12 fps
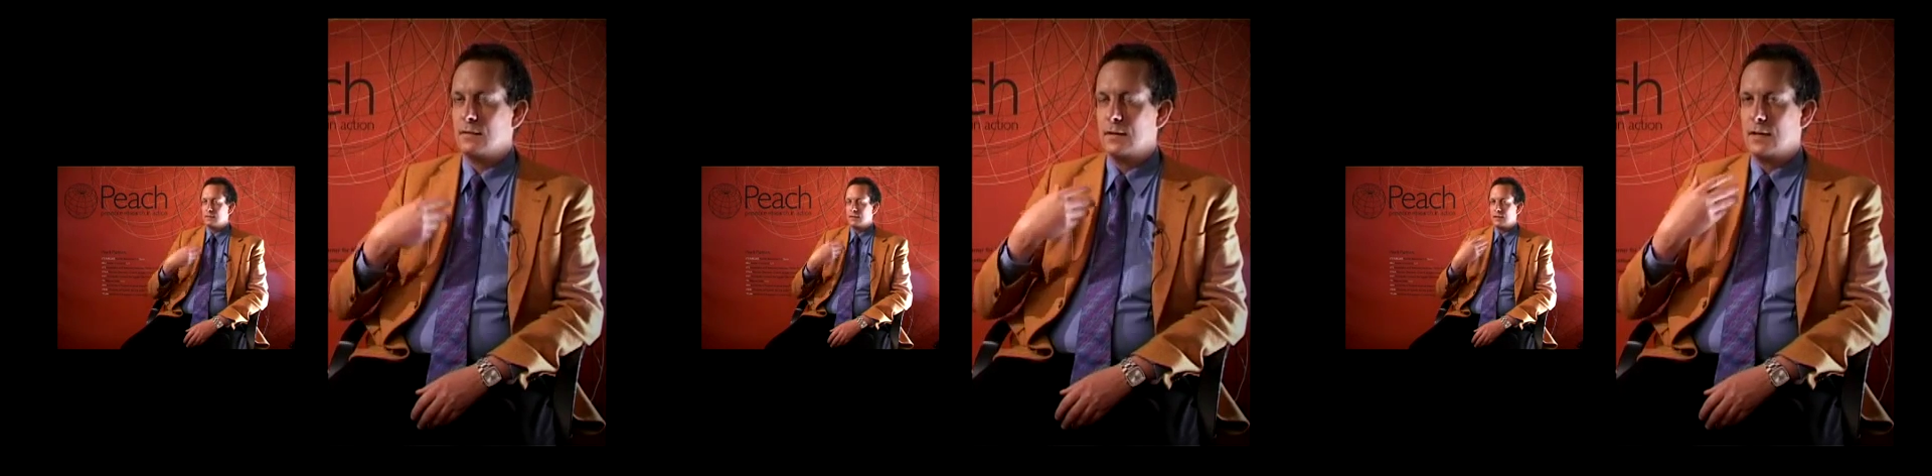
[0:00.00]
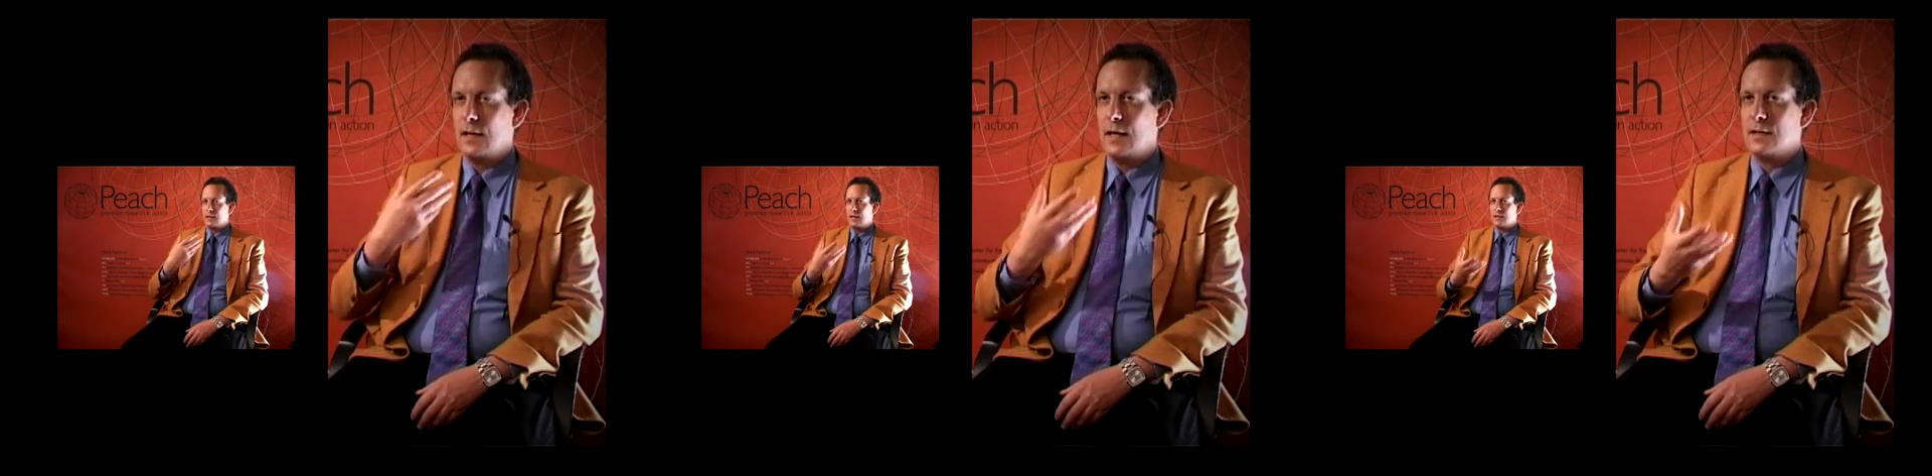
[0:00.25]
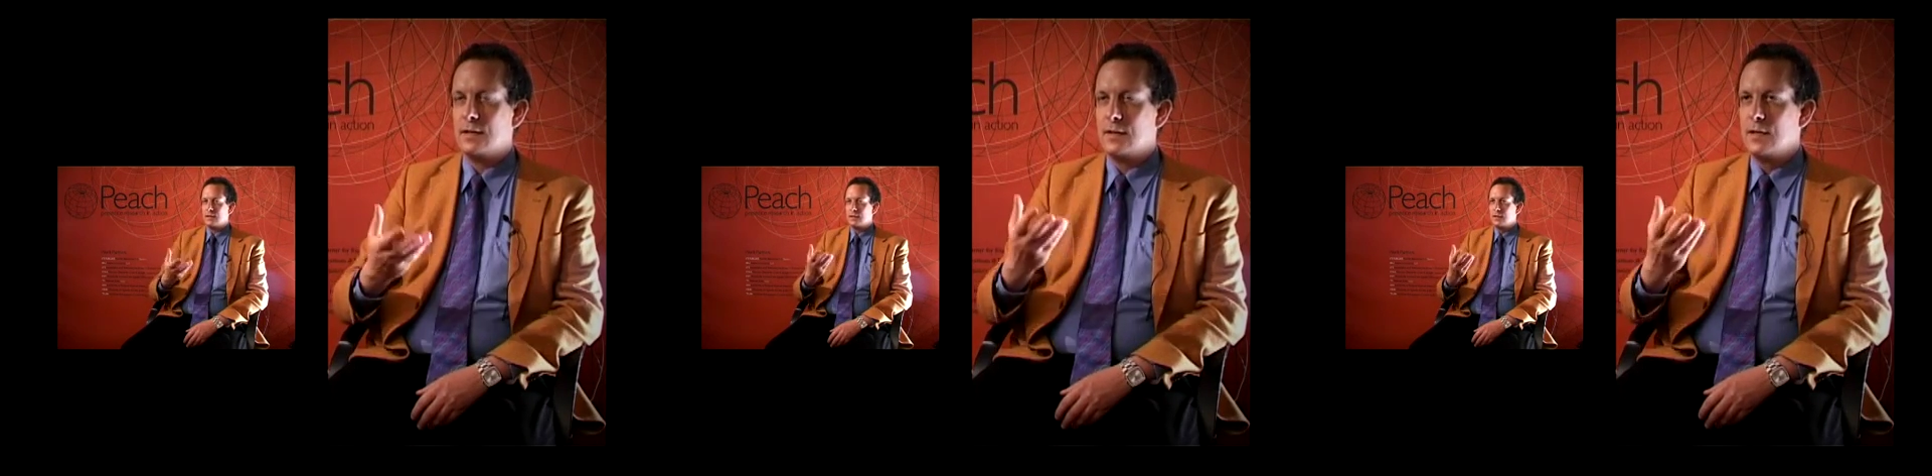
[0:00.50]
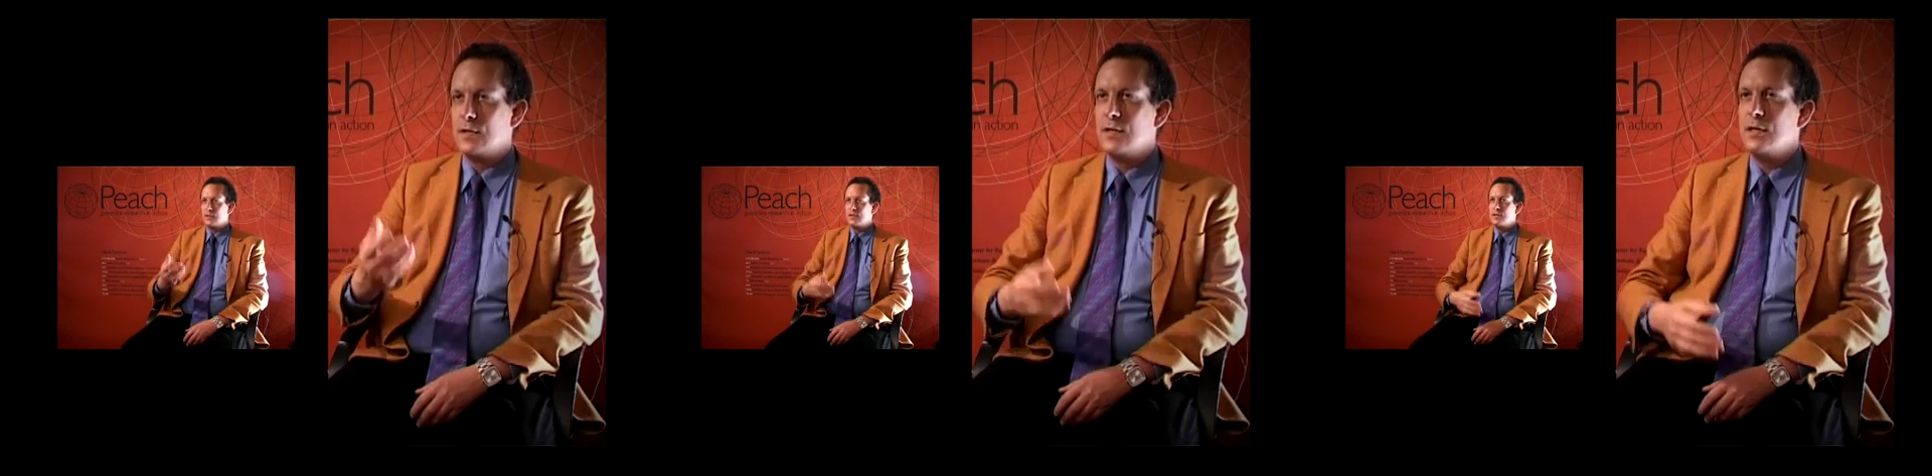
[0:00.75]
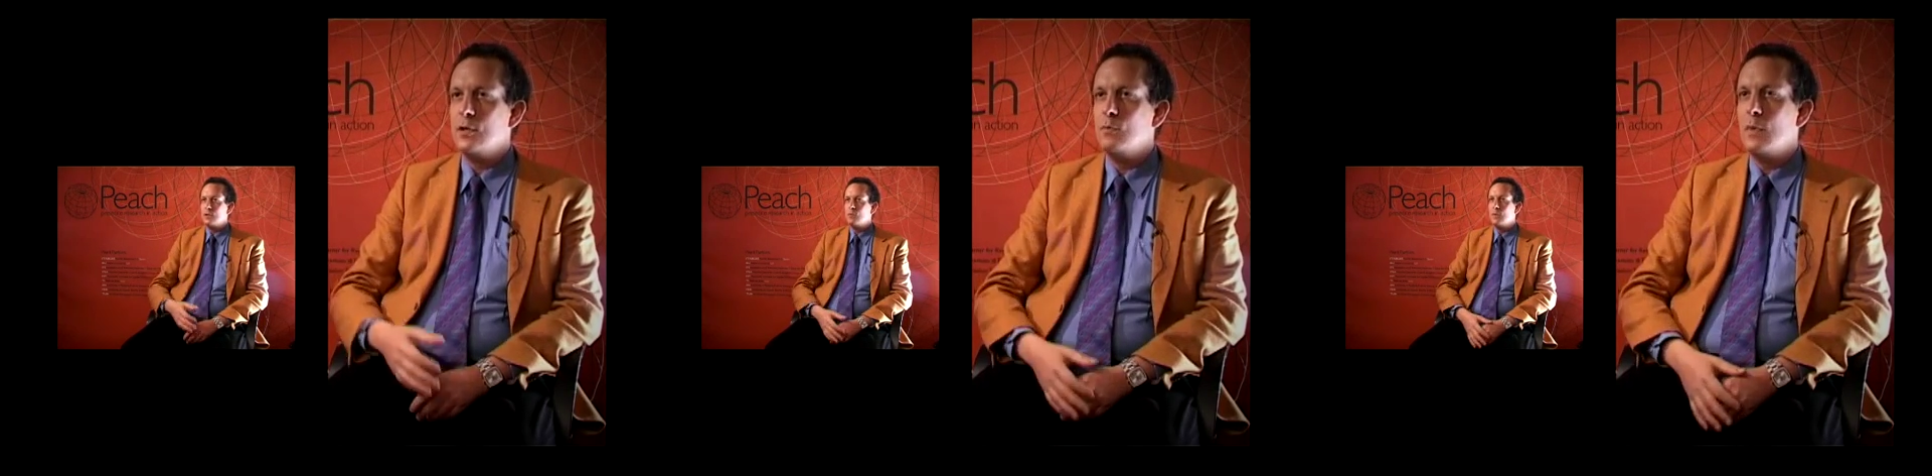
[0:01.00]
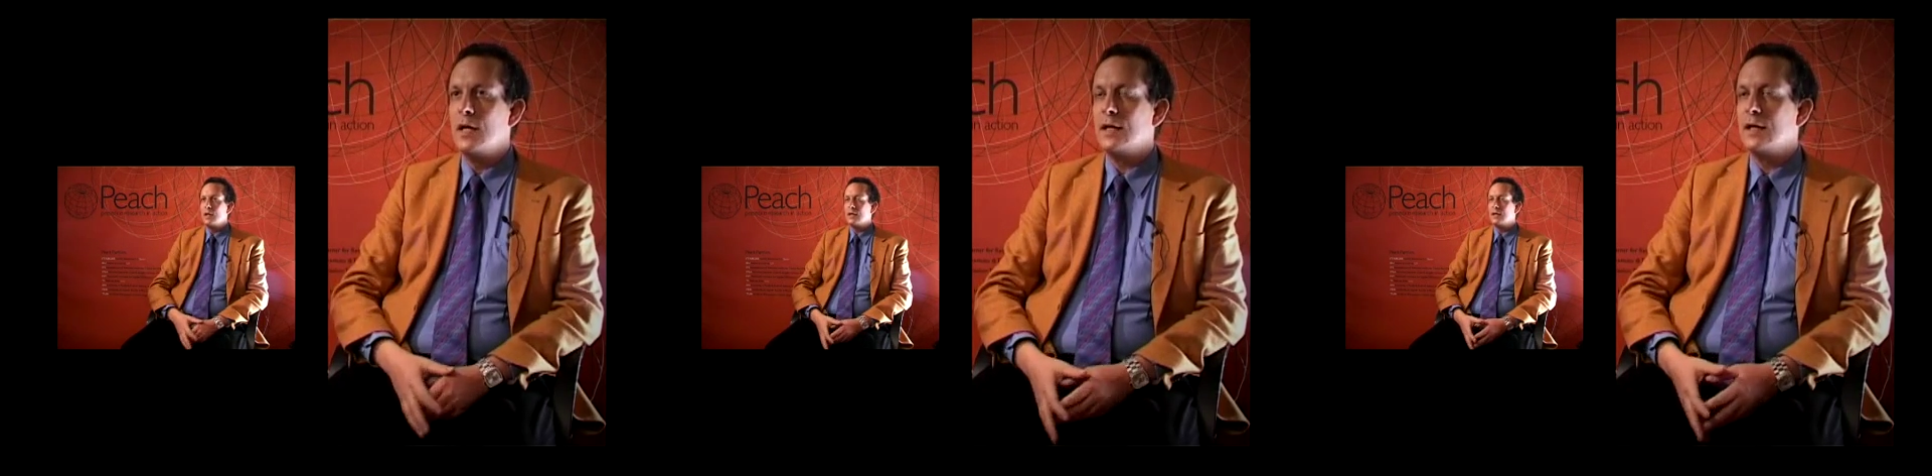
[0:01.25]
the task
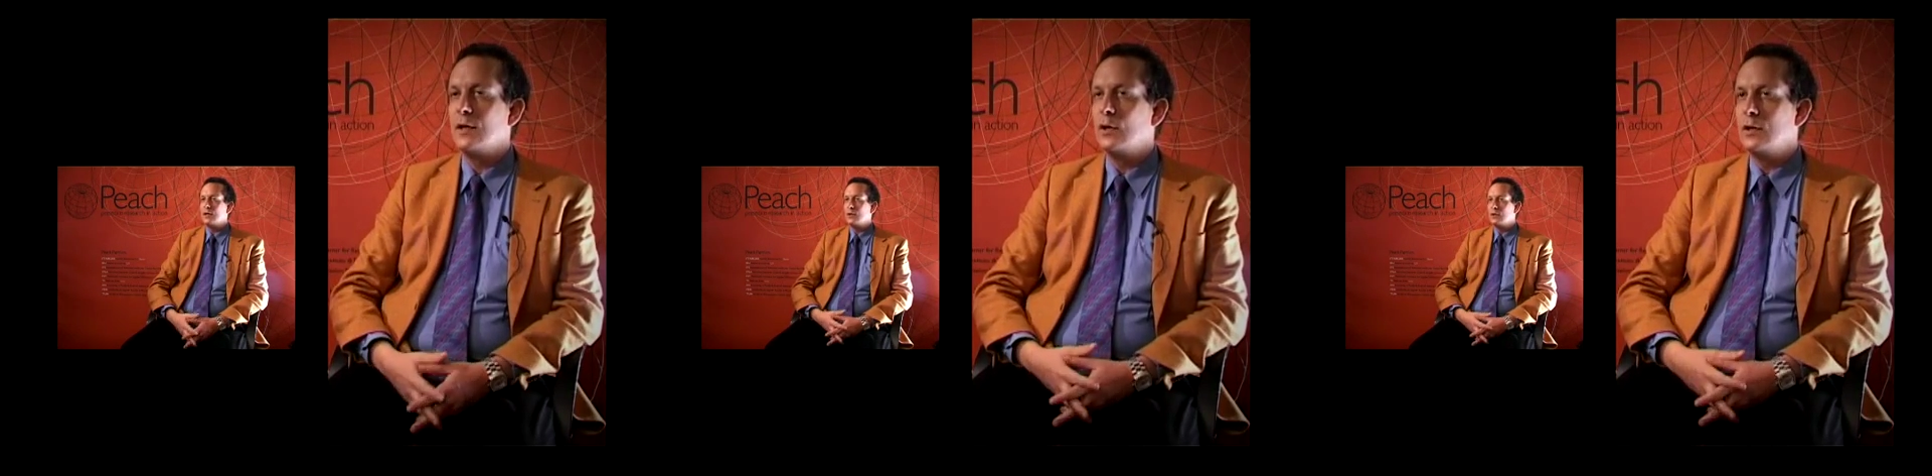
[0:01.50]
decision making,